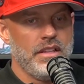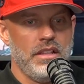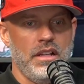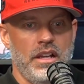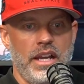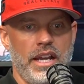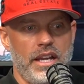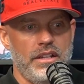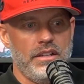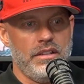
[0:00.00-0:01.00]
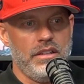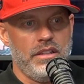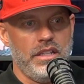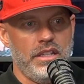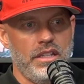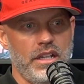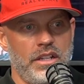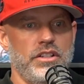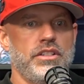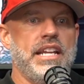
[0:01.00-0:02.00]
I had the
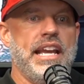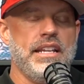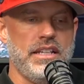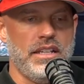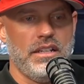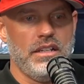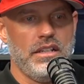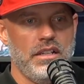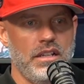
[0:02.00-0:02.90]
understanding